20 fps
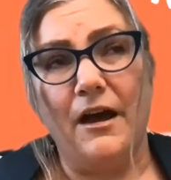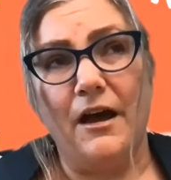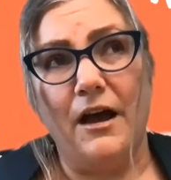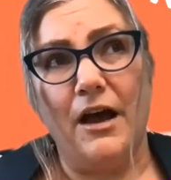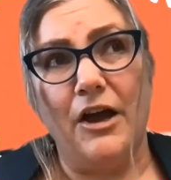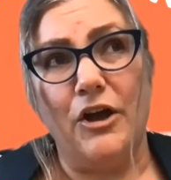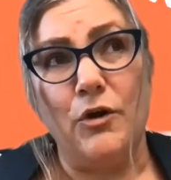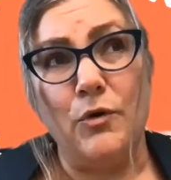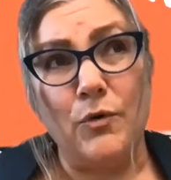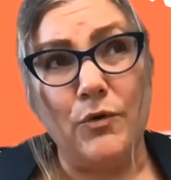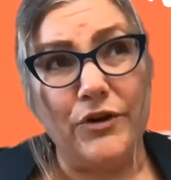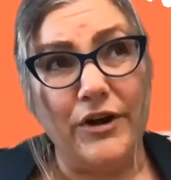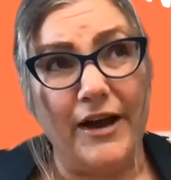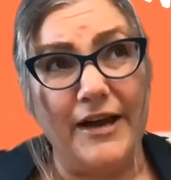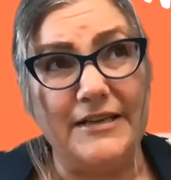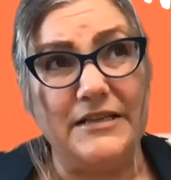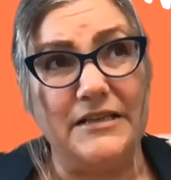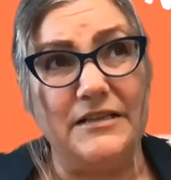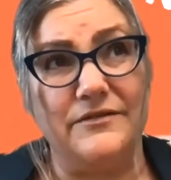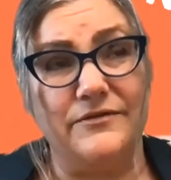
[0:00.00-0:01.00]
I called it
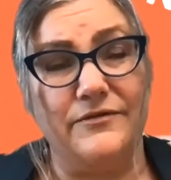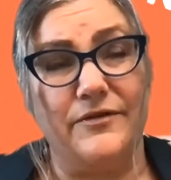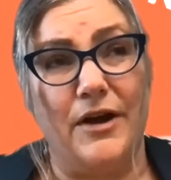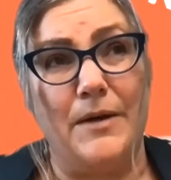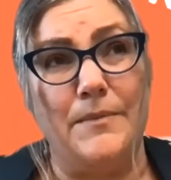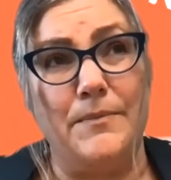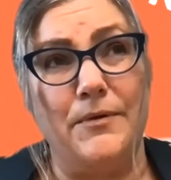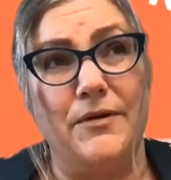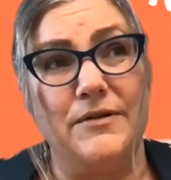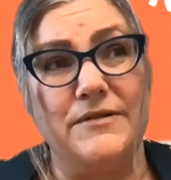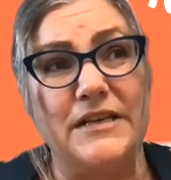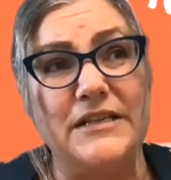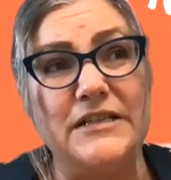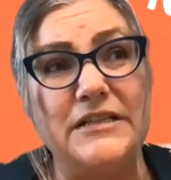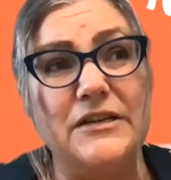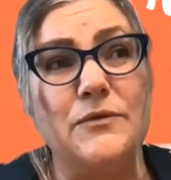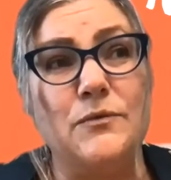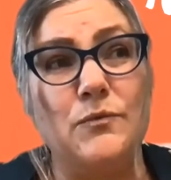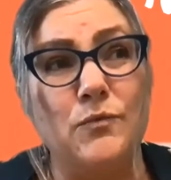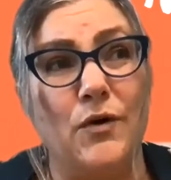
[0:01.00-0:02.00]
Identify because I
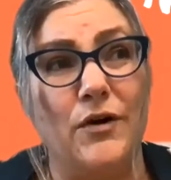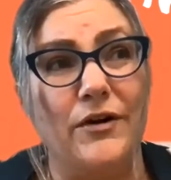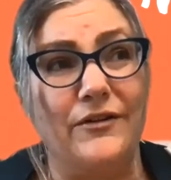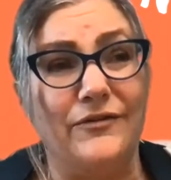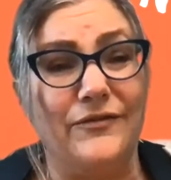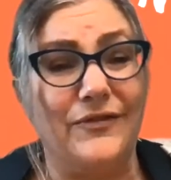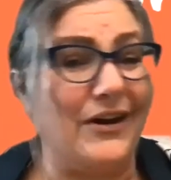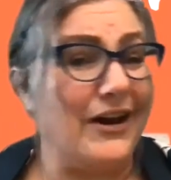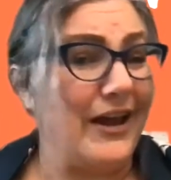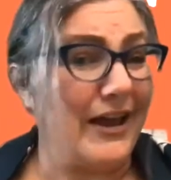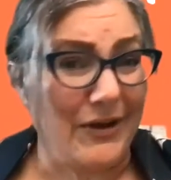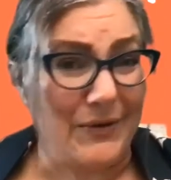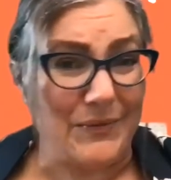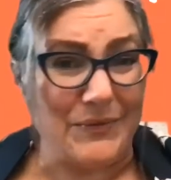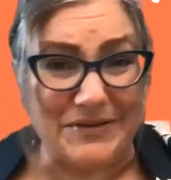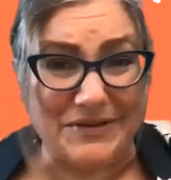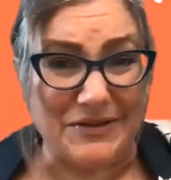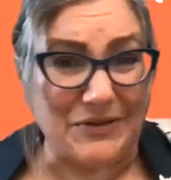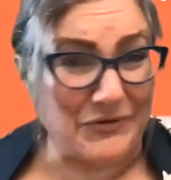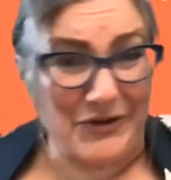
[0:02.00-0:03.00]
didn't want to feel like it
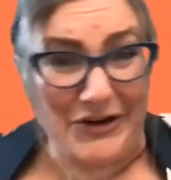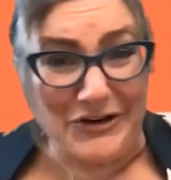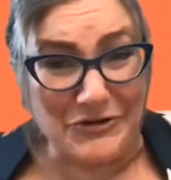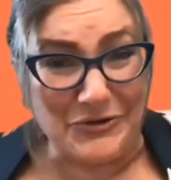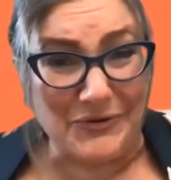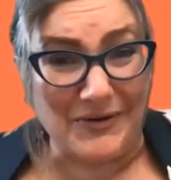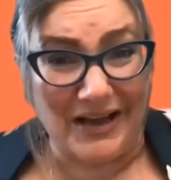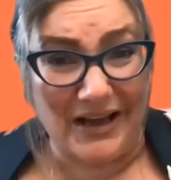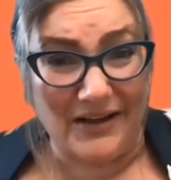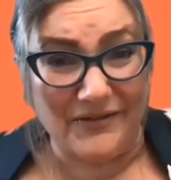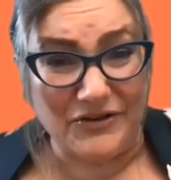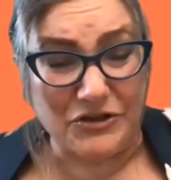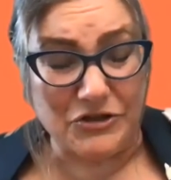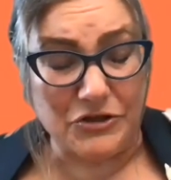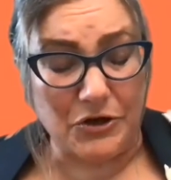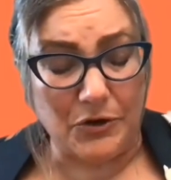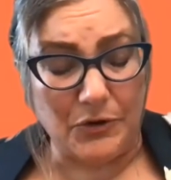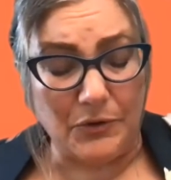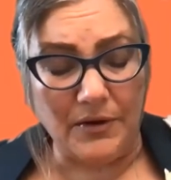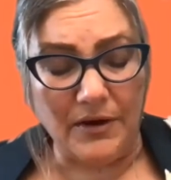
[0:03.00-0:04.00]
was the Rachel Klaver
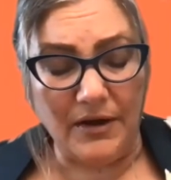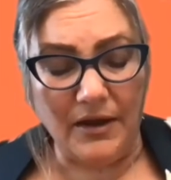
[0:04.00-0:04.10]
show.